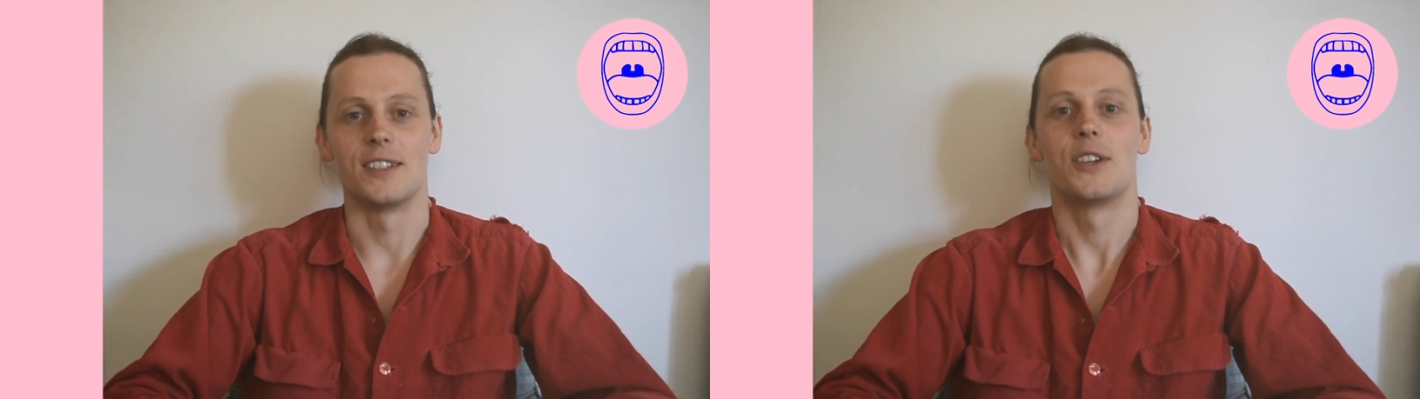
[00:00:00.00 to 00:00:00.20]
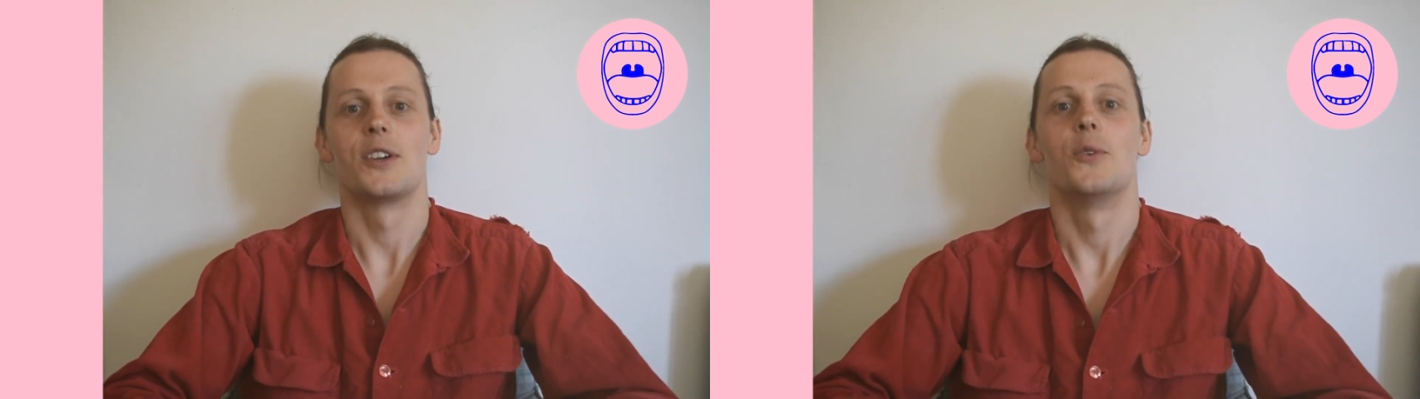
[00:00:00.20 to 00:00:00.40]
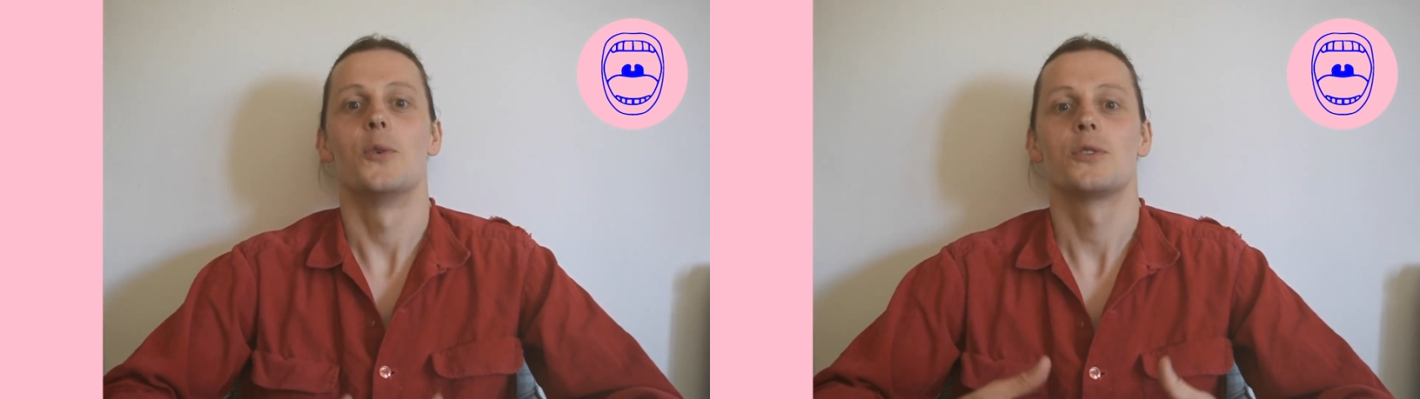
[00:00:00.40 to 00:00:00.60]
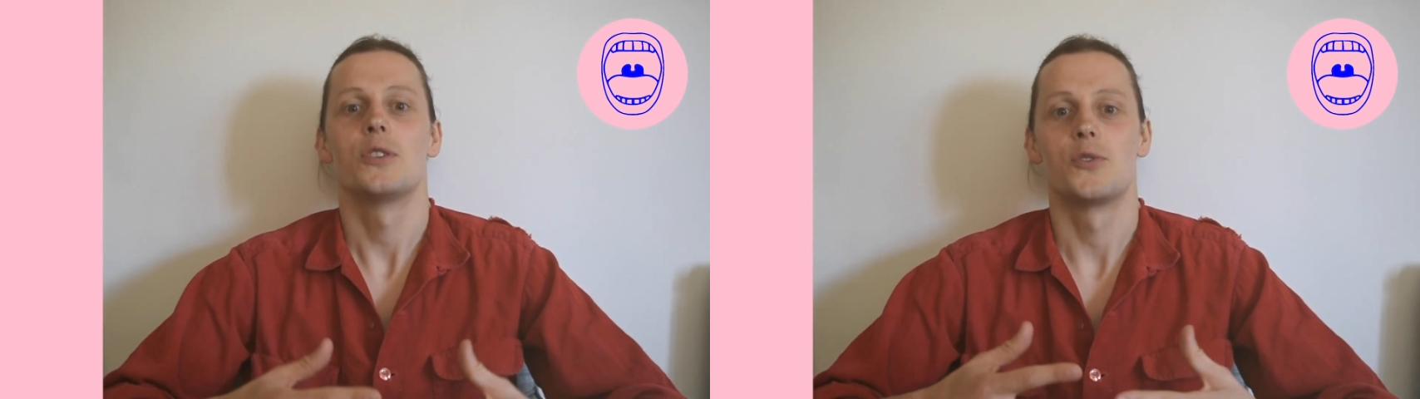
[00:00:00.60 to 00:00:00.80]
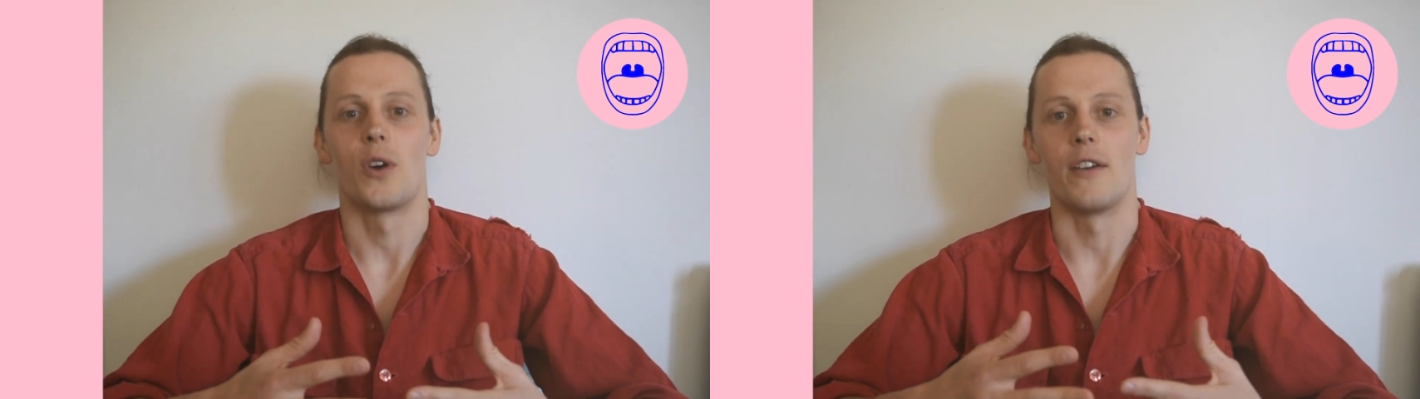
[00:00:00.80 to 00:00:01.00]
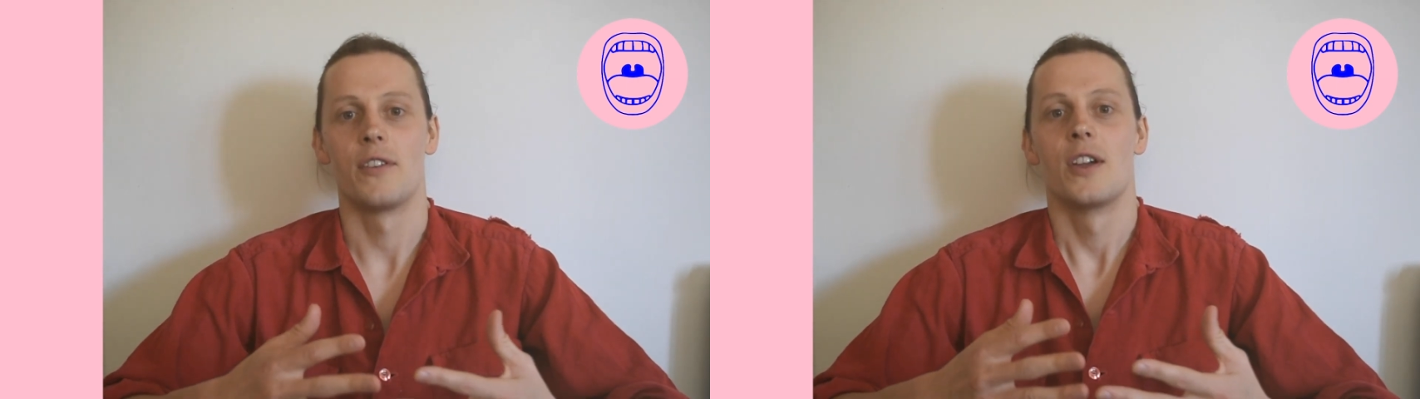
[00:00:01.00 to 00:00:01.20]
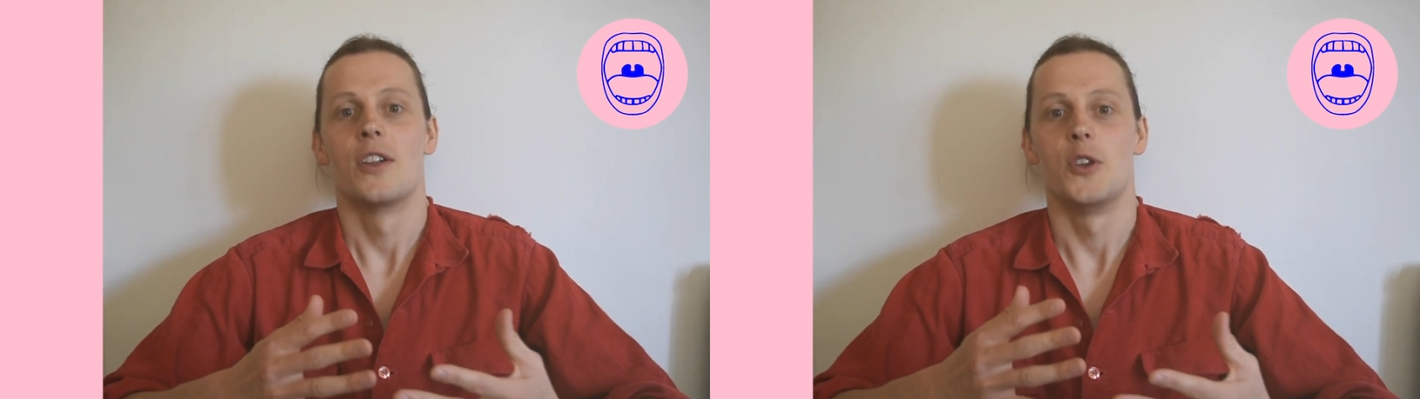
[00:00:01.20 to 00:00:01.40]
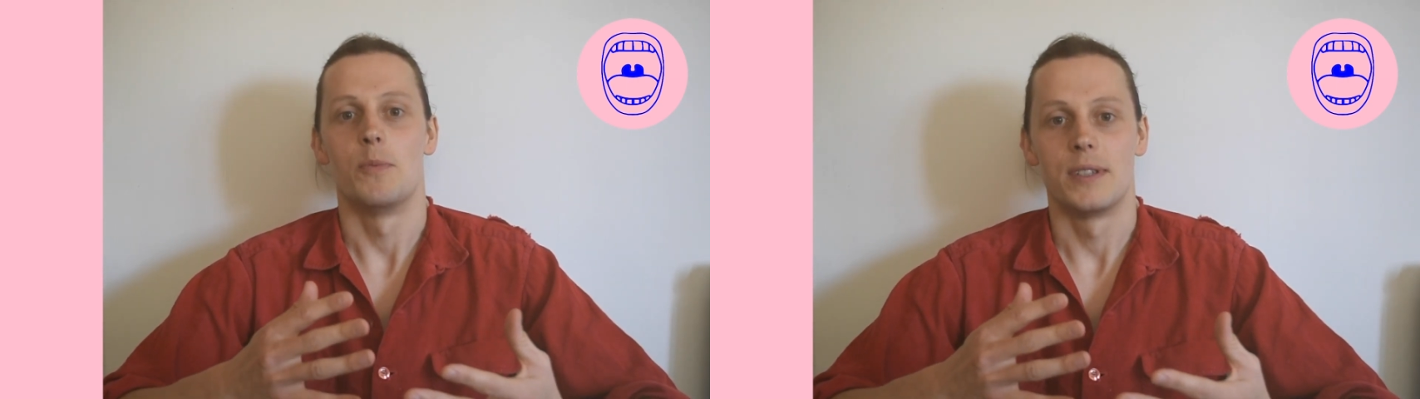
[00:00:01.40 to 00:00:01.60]
you can also drive
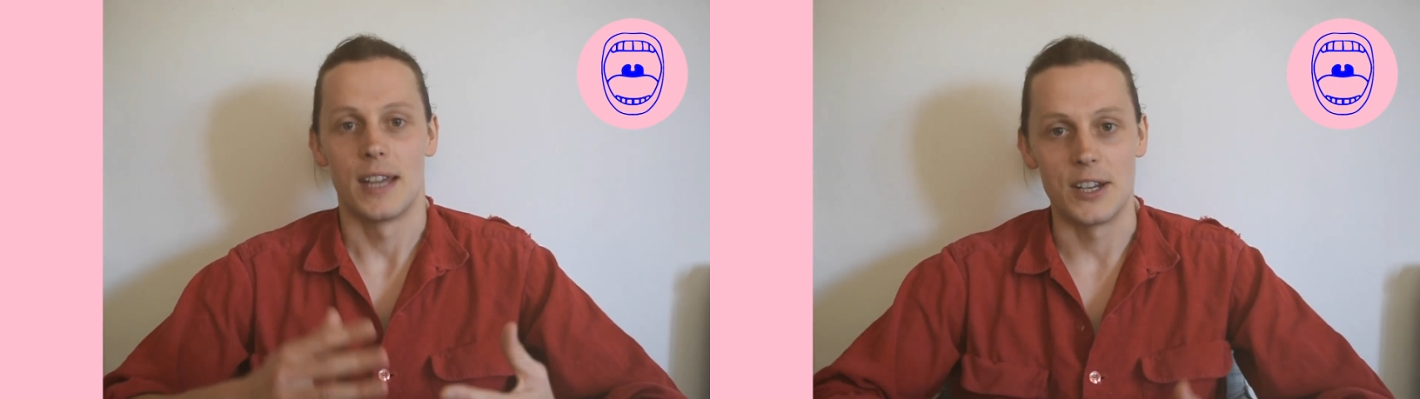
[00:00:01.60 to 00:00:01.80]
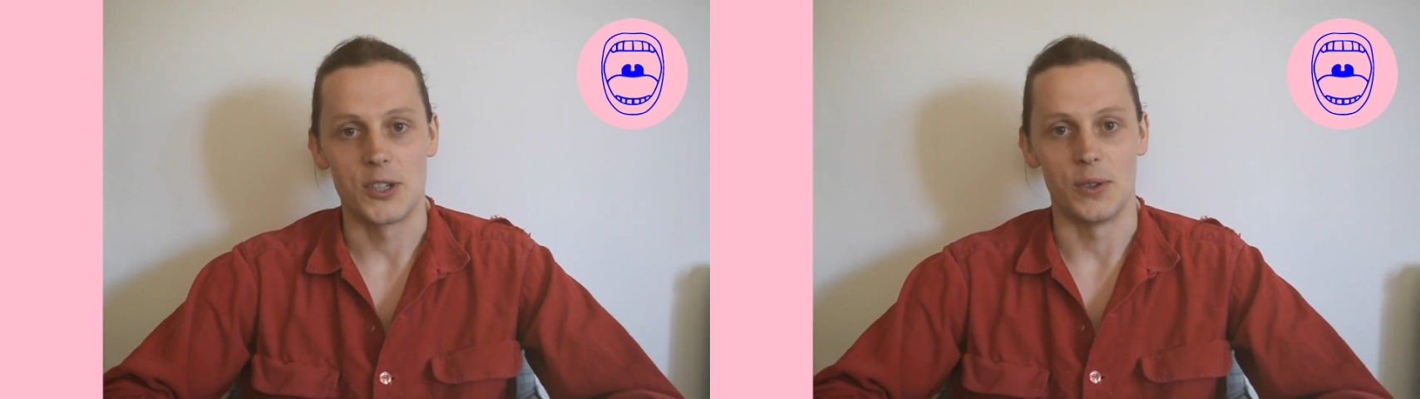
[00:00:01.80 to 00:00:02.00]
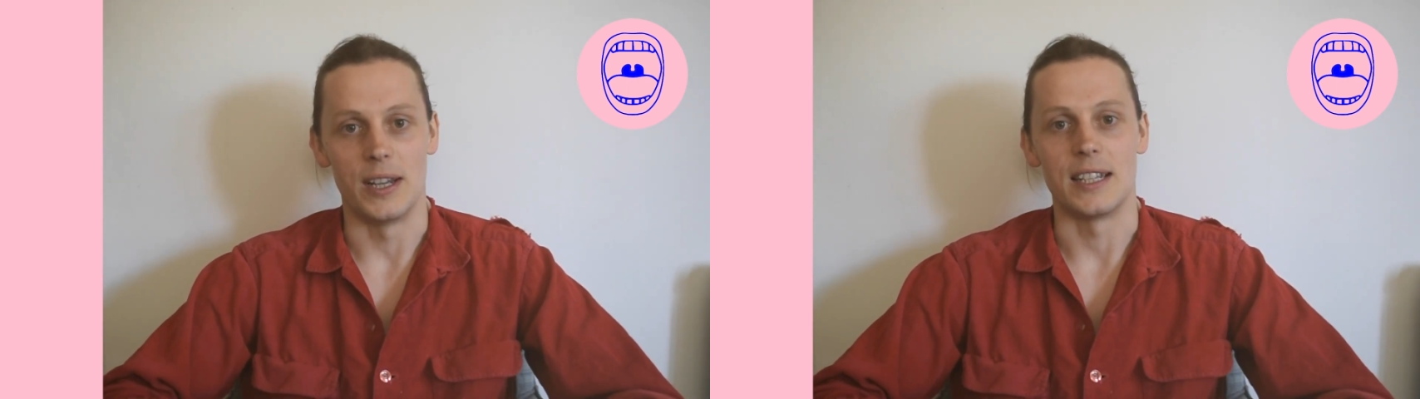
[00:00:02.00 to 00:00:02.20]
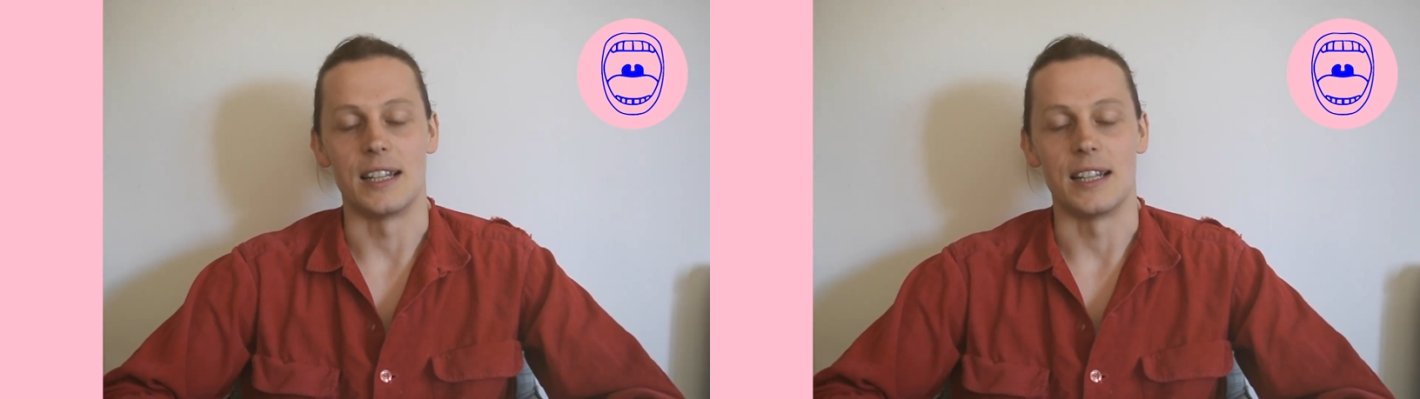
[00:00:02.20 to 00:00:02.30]
new potential leads